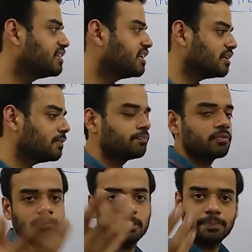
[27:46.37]
then
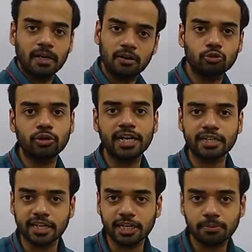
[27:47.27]
people have to
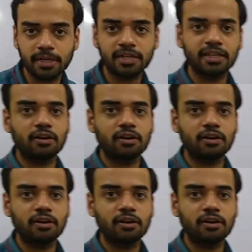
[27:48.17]
take treatment,